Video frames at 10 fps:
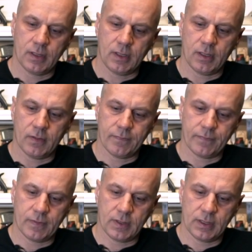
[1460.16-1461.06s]

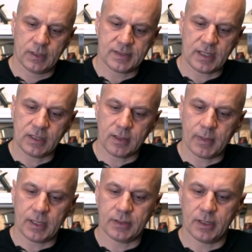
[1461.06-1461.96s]
the sanding
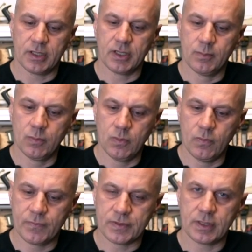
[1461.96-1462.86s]
belt
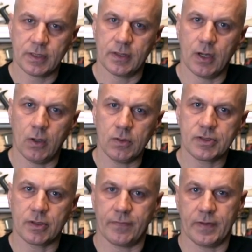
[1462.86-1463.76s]
removes the whole
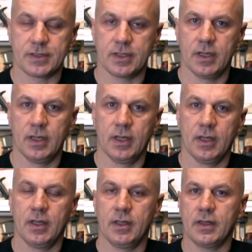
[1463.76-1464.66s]
surface,
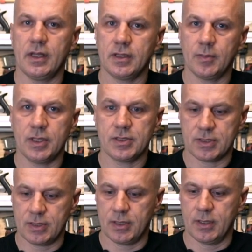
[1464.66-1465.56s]
then it
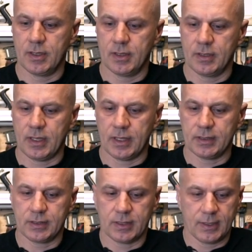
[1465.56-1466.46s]
means
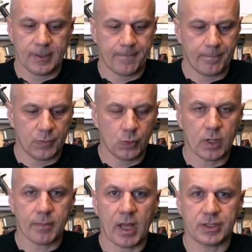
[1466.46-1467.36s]
that you
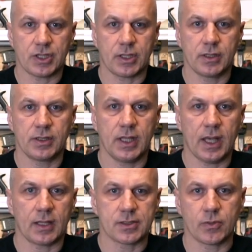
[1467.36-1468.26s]
are matching the
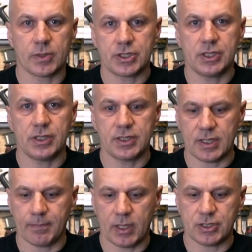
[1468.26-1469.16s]
angle. So machine is
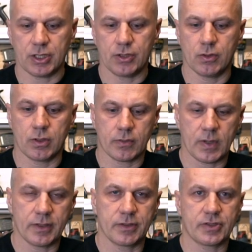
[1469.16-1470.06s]
matching your
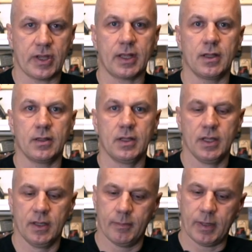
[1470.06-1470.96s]
runner's angle.
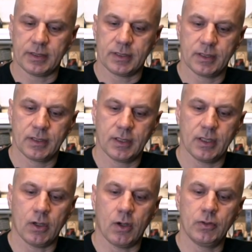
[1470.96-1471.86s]
But
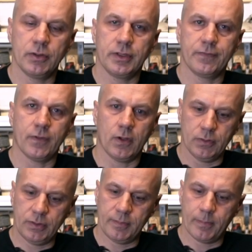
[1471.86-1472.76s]
if
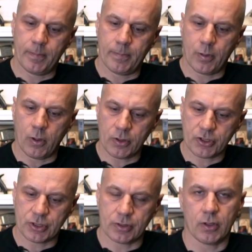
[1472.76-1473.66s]
only
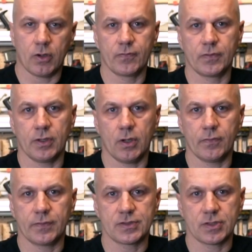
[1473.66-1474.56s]
portion
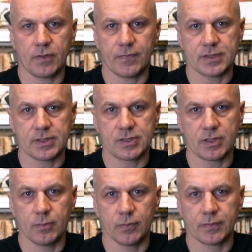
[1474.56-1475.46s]
of the surface is
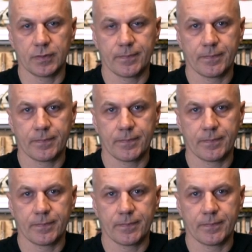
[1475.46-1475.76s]
removed,